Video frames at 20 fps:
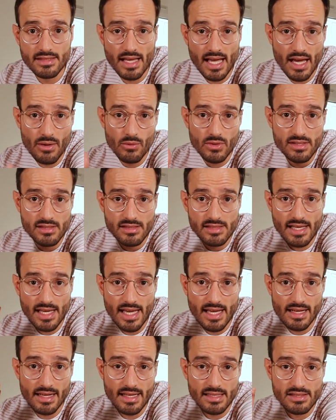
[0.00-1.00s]
I would
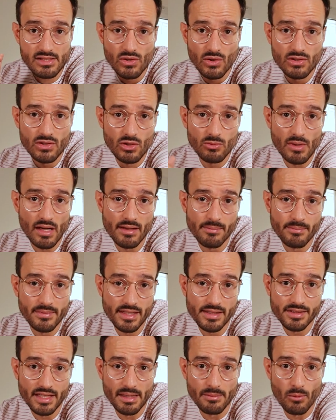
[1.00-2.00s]
say let's go into my
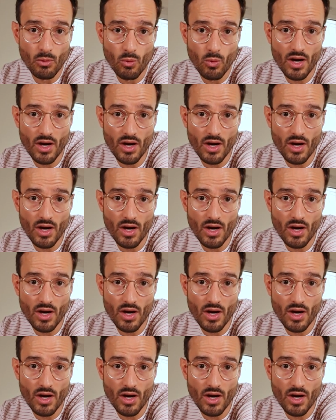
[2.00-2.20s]
meal number